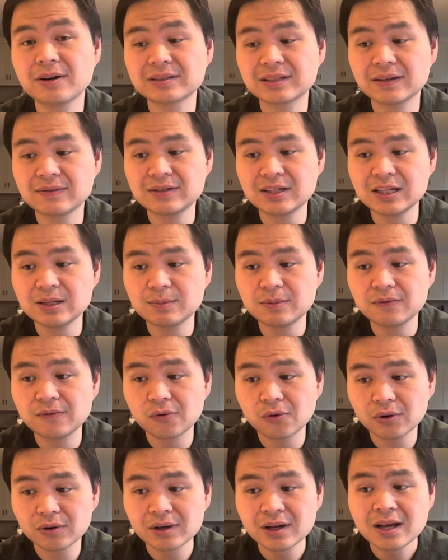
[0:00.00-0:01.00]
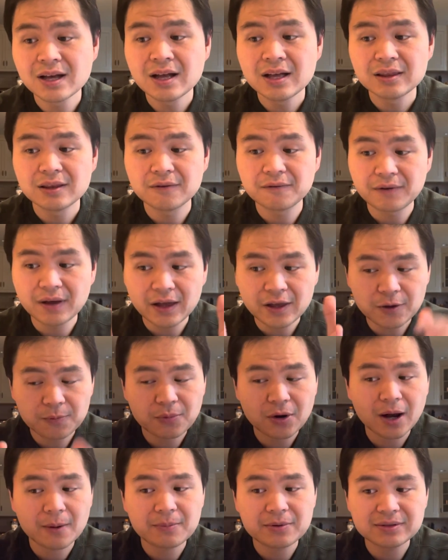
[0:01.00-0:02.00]
I've seen it before. The value
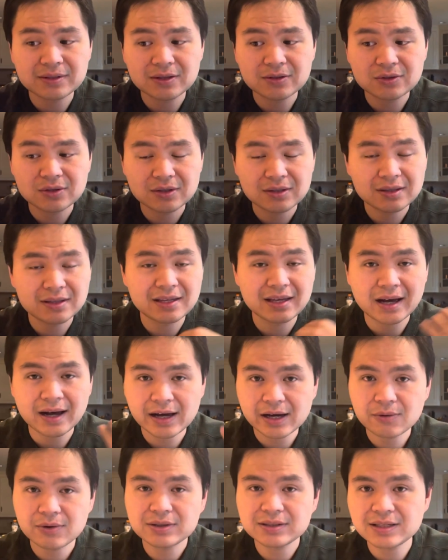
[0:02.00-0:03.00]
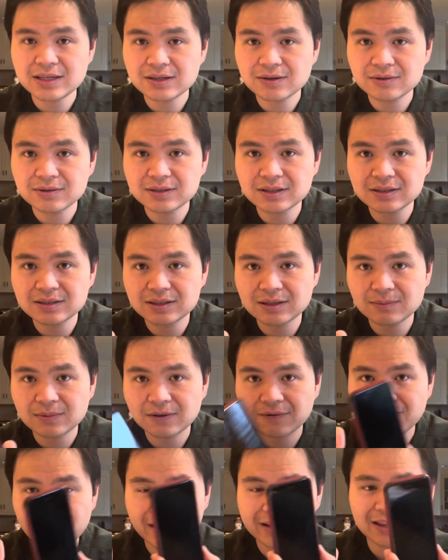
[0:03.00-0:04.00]
proposition, the iOS ecosystem, the
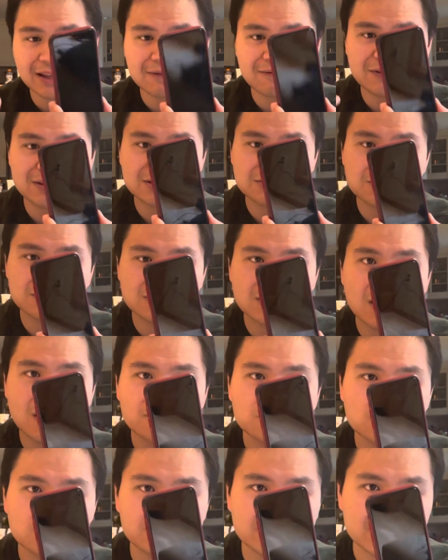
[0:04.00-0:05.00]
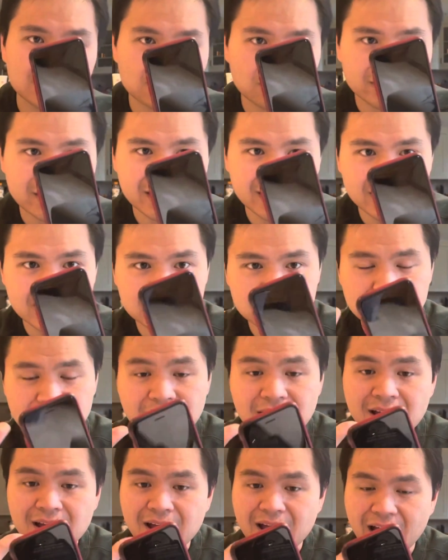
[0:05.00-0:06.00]
fact that it fits so comfortably in your hands.
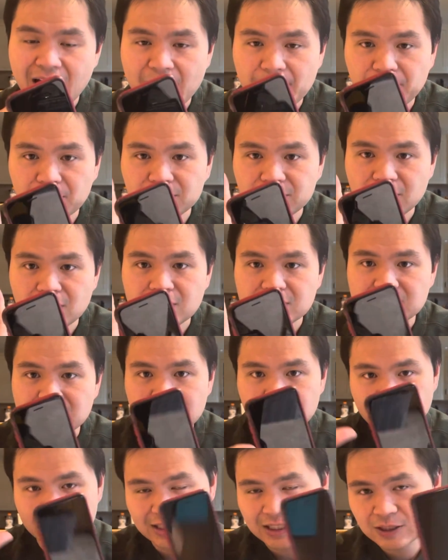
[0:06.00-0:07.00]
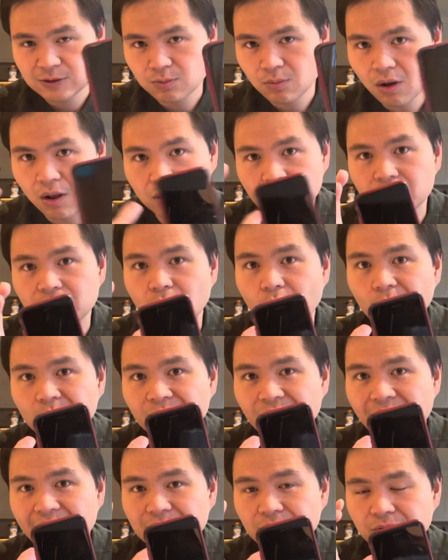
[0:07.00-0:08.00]
Apple knows that a smaller form
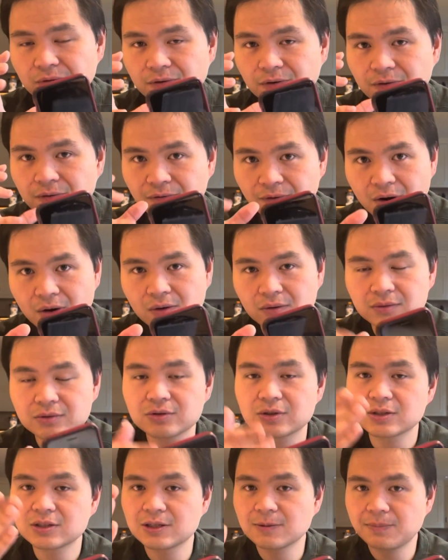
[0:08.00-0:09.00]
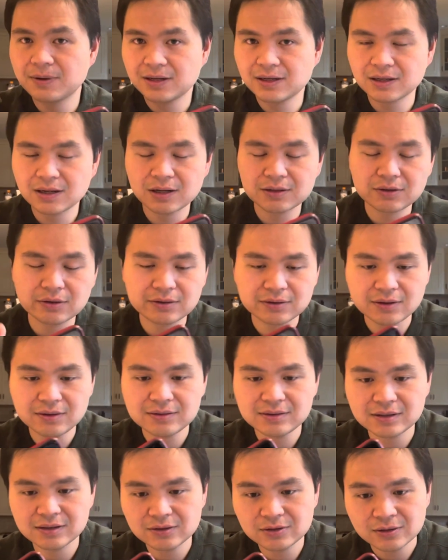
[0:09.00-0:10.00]
factor for phones, just depending on your
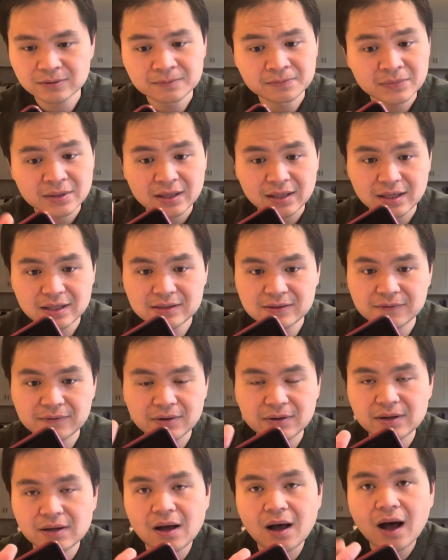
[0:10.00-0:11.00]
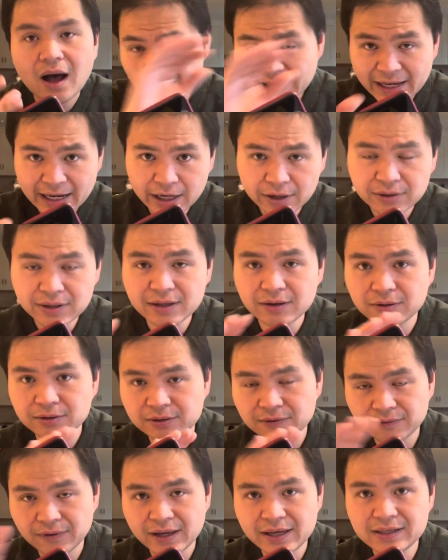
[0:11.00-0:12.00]
usage, is a very hot area or
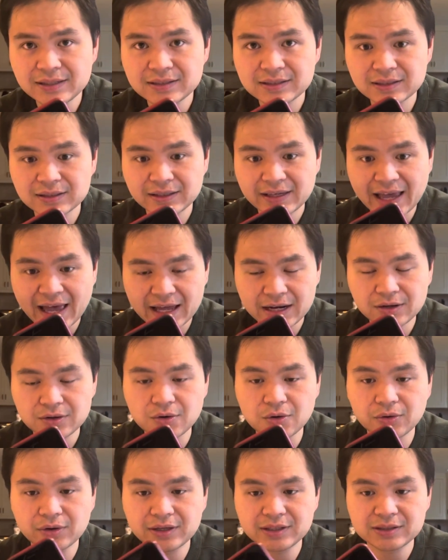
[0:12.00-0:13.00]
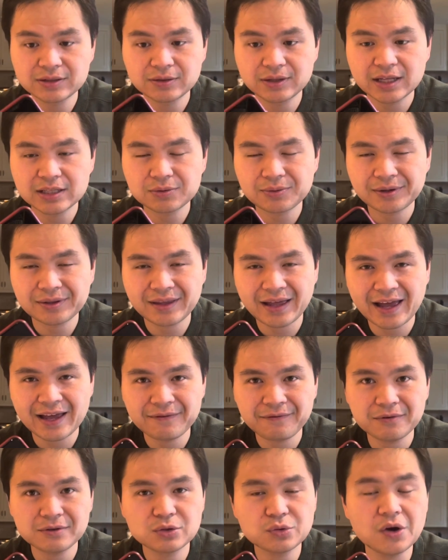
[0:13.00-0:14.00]
device category. So that's why the
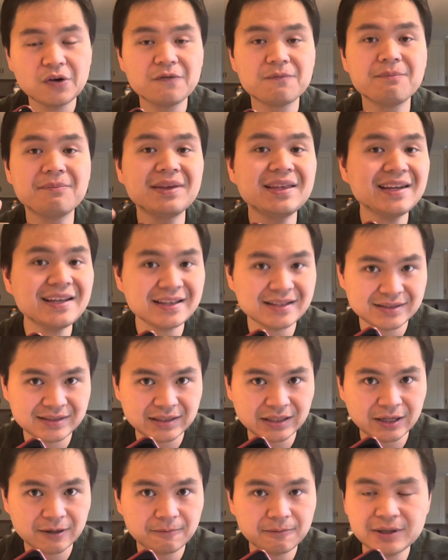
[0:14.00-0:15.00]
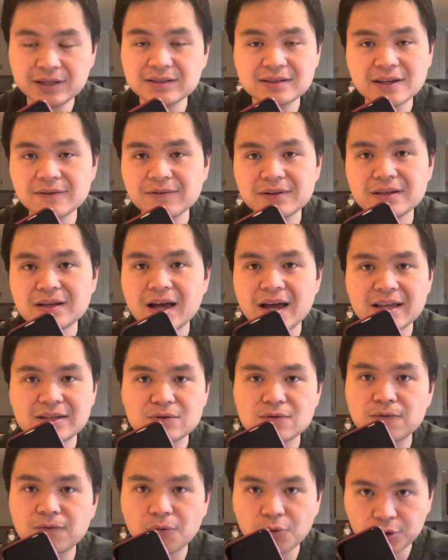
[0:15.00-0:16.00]
iPhone 12 mini is there, but it's definitely not as
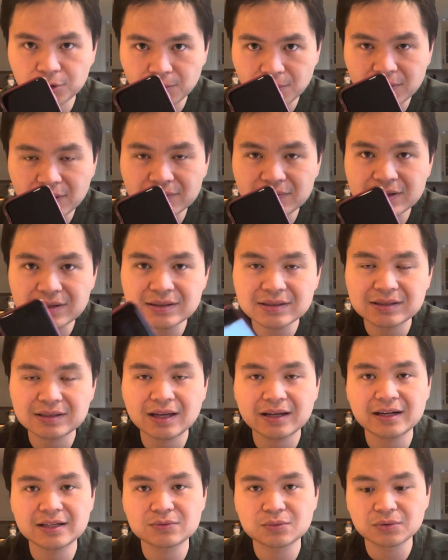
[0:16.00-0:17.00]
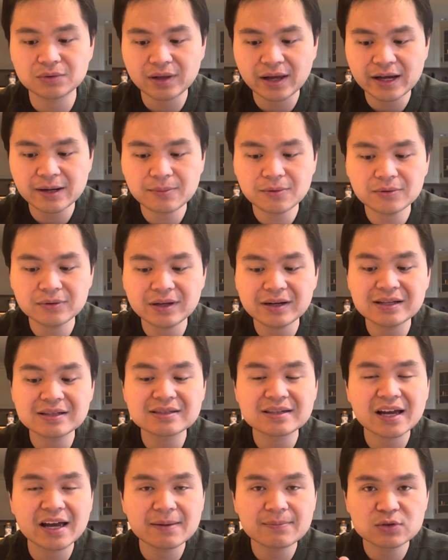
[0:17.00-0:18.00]
affordable of this, not as reliable, not as
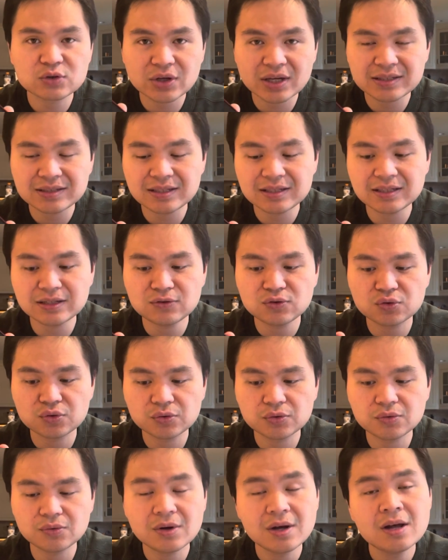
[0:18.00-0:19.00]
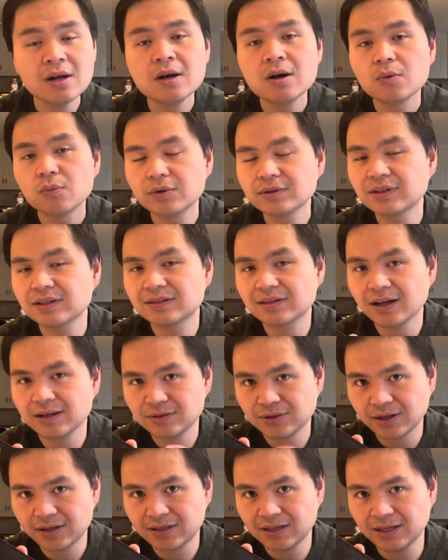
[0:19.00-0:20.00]
time-tested and true with the
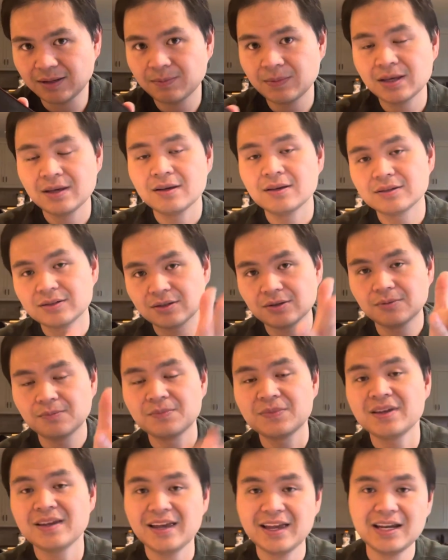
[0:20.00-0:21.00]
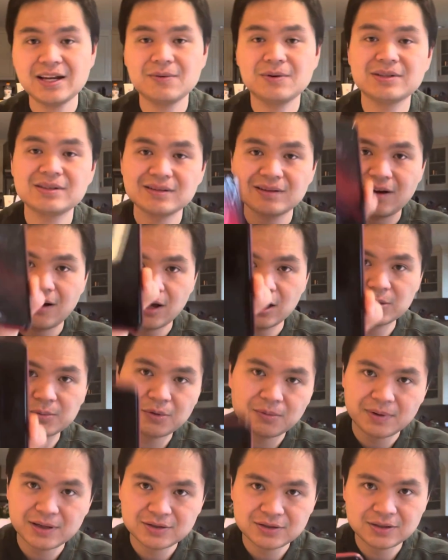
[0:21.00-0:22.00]
Touch ID. So anyways,
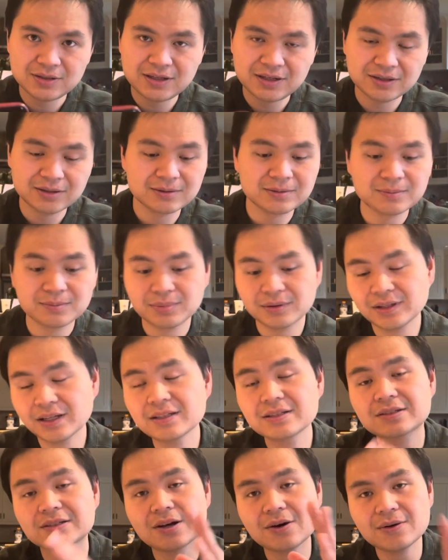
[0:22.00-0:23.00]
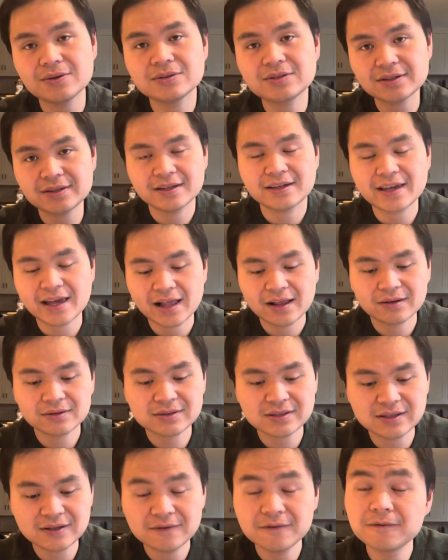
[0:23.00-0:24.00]
honorable mention here, but let's go into the
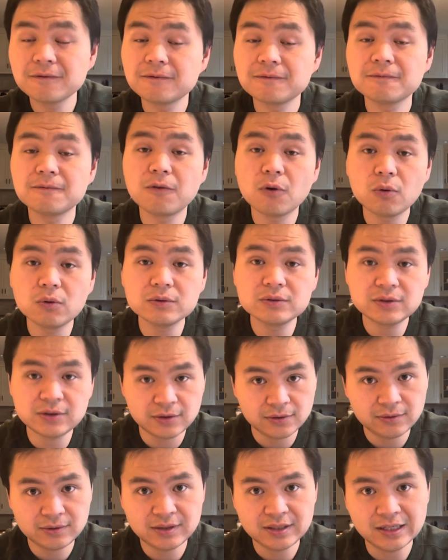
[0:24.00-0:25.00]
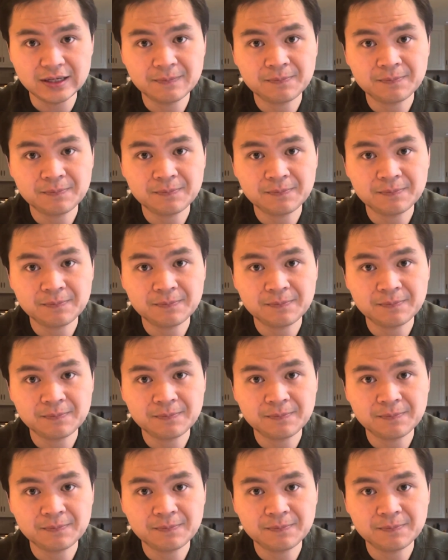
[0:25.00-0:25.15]
Galaxy Fold 2Z.